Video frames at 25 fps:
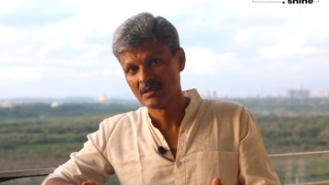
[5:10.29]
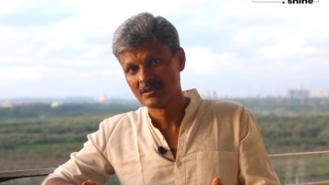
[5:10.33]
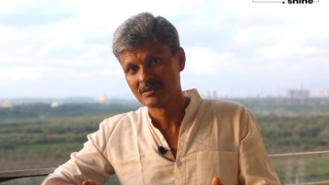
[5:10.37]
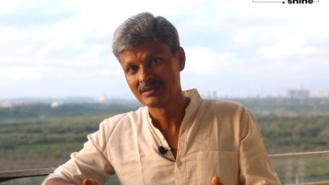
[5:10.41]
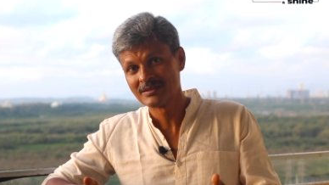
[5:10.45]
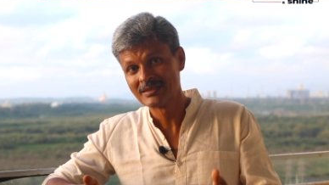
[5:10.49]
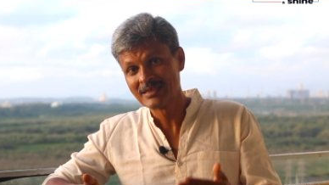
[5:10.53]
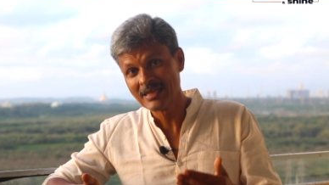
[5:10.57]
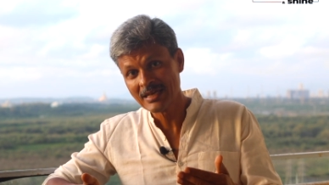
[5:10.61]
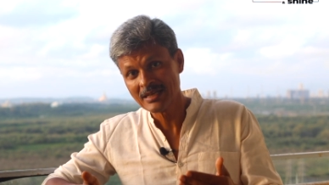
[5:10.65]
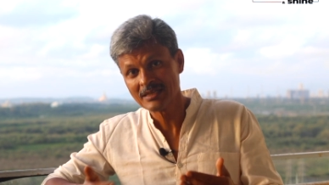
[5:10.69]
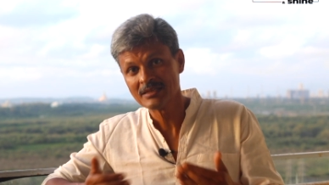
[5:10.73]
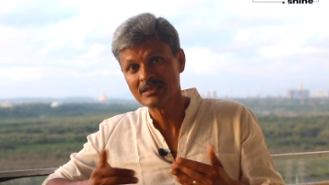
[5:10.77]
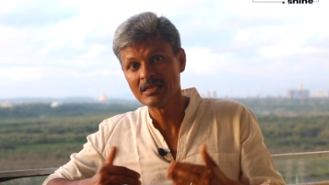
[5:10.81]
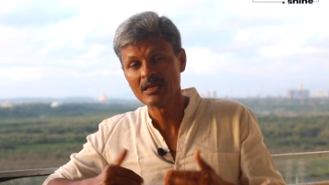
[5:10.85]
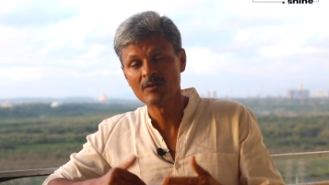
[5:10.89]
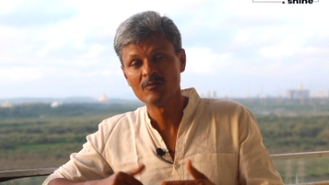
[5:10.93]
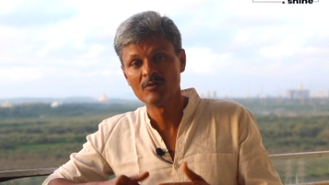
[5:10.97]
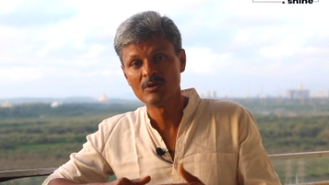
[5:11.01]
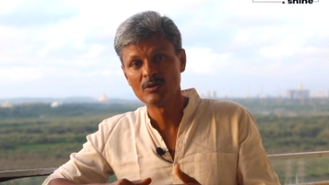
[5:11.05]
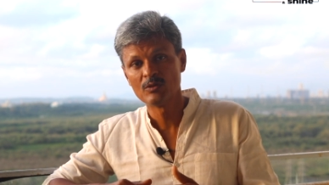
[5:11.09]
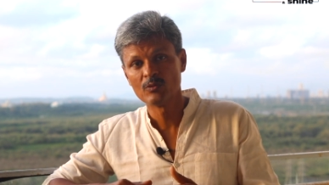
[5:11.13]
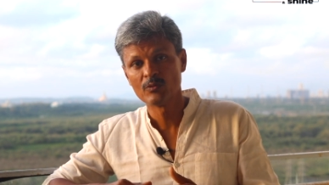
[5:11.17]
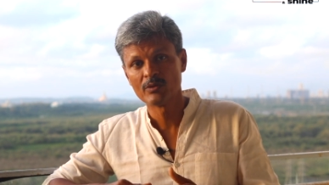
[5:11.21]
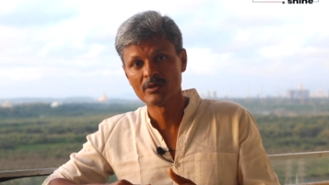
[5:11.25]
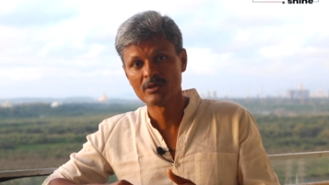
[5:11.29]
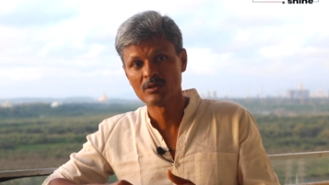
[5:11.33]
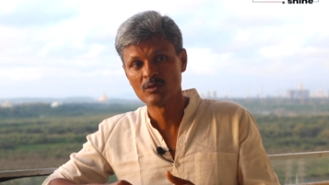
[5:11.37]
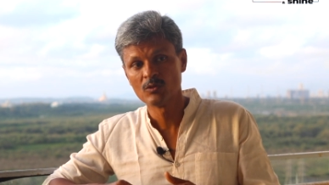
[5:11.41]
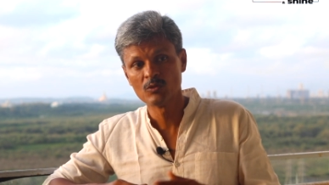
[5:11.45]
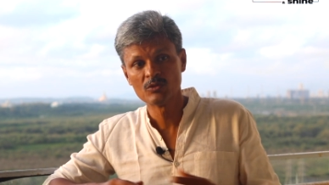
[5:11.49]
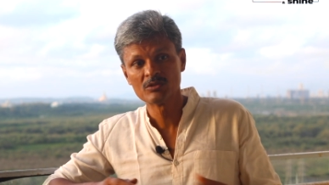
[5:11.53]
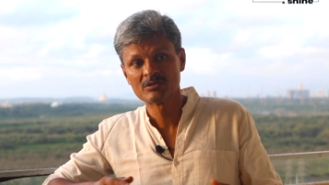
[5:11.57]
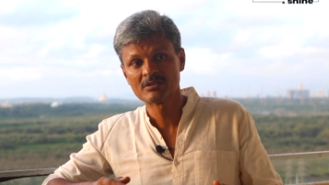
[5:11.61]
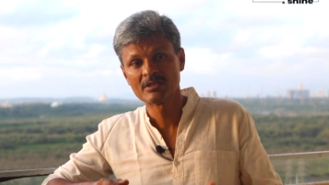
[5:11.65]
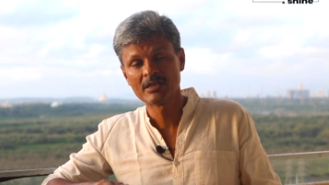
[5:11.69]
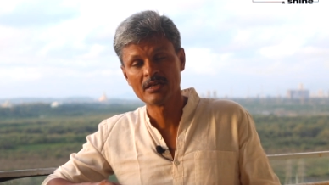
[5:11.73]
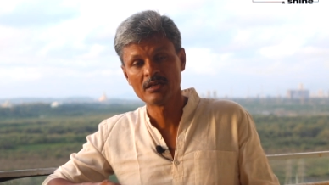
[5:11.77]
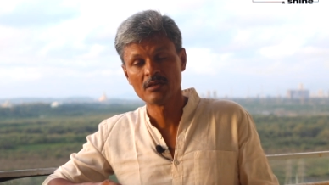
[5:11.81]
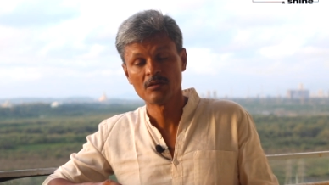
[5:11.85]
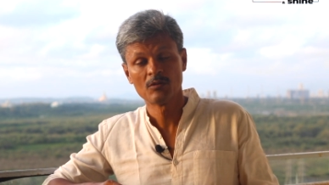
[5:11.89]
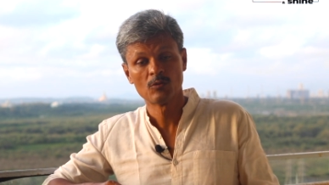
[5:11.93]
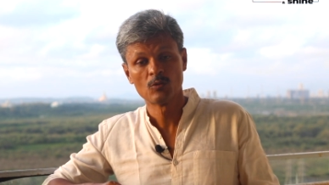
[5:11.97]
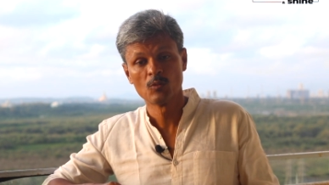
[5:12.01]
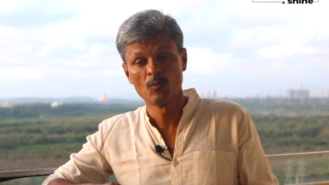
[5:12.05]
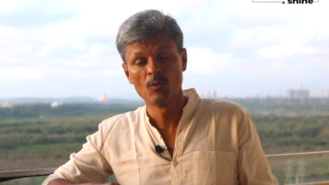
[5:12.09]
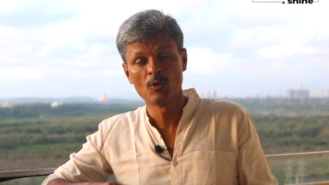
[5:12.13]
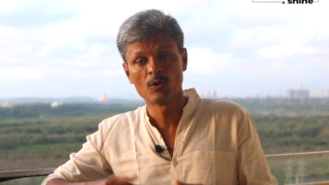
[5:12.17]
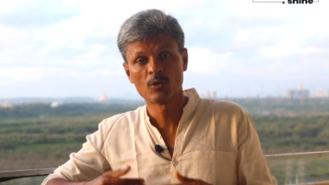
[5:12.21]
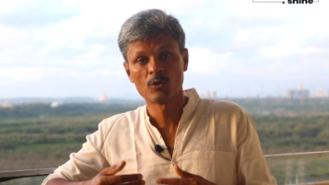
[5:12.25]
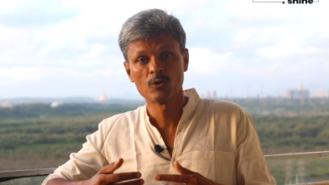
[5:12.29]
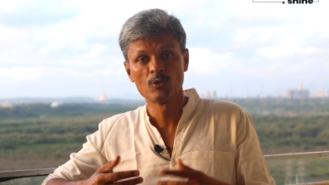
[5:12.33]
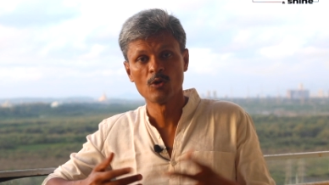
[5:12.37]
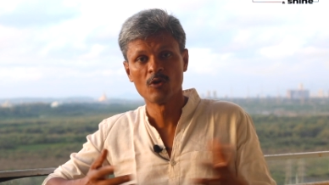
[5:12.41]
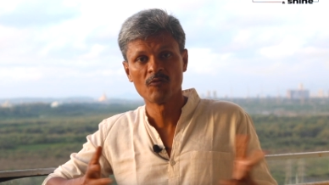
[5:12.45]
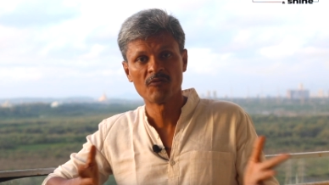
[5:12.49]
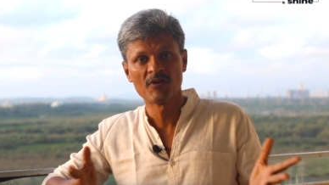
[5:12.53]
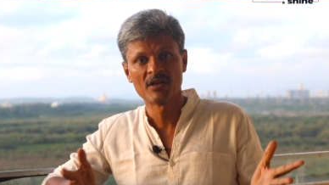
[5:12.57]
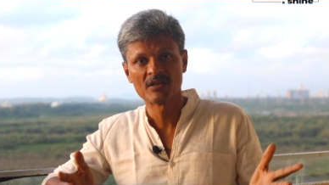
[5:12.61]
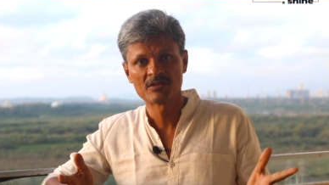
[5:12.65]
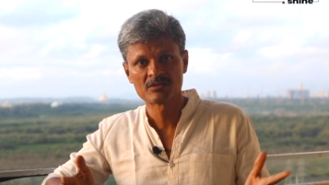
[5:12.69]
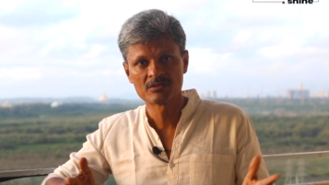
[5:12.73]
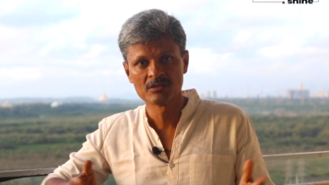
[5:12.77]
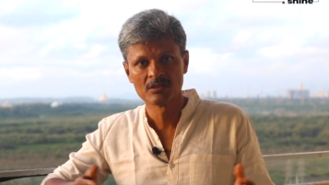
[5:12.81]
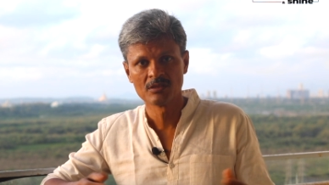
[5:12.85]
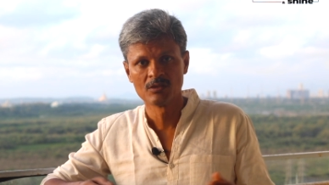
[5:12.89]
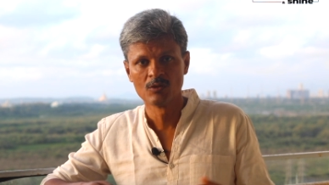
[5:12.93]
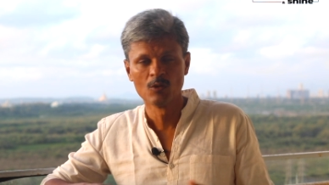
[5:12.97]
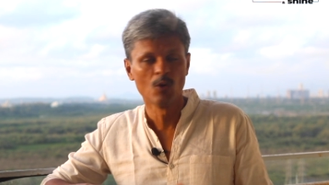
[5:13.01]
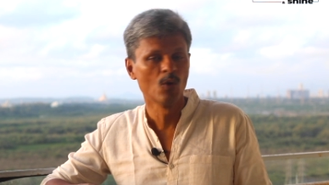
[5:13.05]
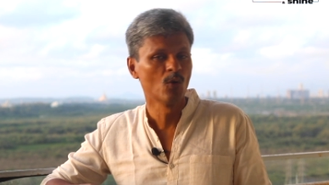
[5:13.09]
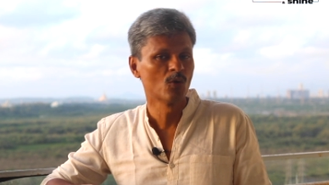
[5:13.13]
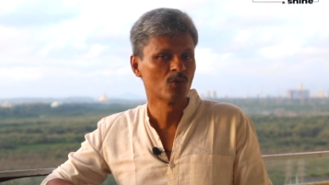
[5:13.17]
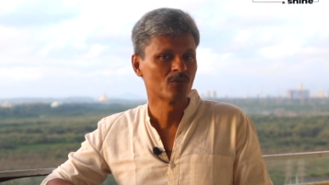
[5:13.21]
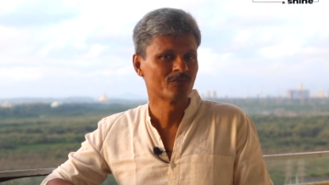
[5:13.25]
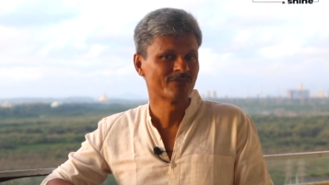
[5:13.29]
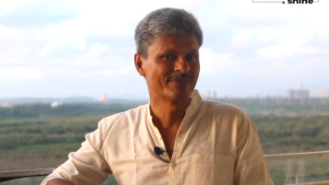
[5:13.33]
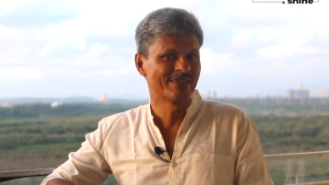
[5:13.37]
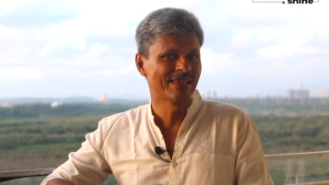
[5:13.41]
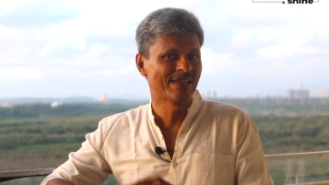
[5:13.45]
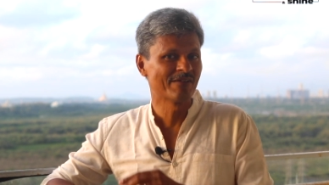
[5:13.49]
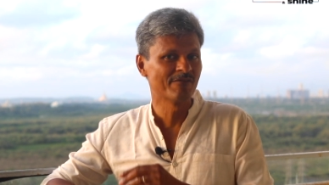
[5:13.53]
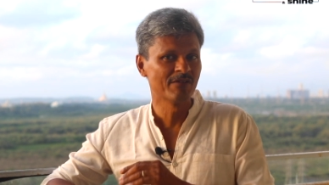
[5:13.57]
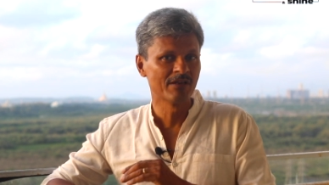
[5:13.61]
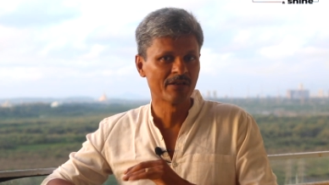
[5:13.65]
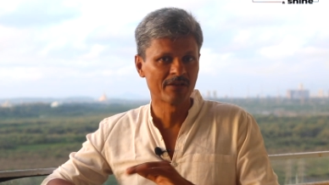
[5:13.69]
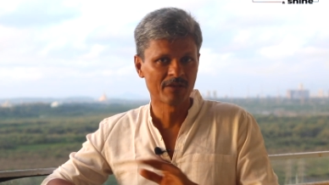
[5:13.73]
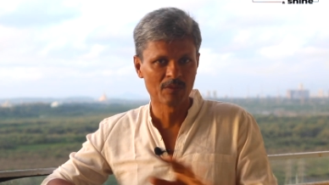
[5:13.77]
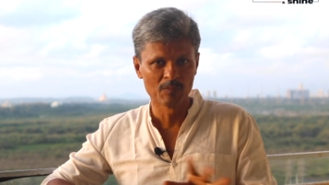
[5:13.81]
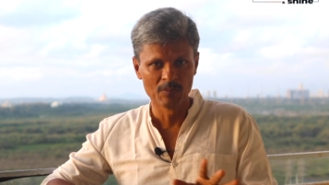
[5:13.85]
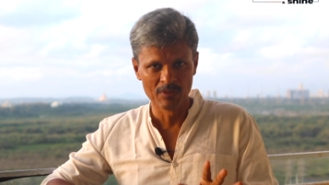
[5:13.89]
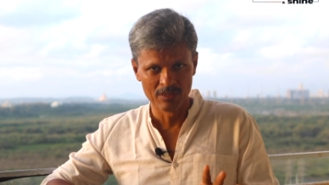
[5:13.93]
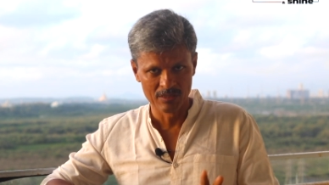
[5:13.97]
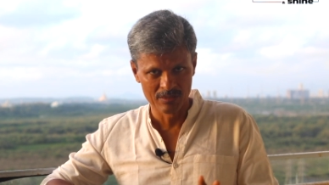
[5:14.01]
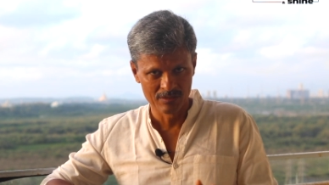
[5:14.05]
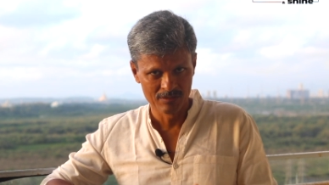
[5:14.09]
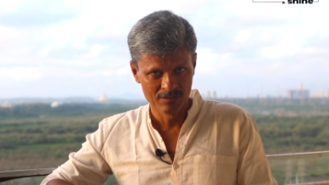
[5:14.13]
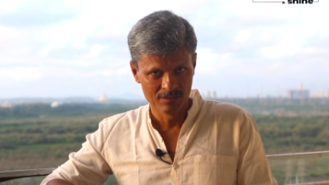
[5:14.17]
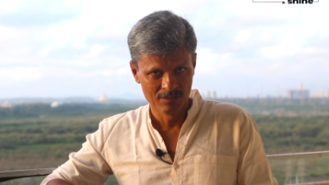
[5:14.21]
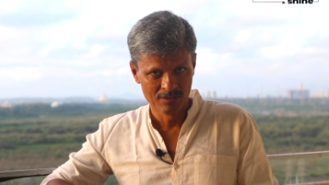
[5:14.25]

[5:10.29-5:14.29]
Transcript: Then they will do it. Don't say tomorrow you are fasting. No, they will rebel.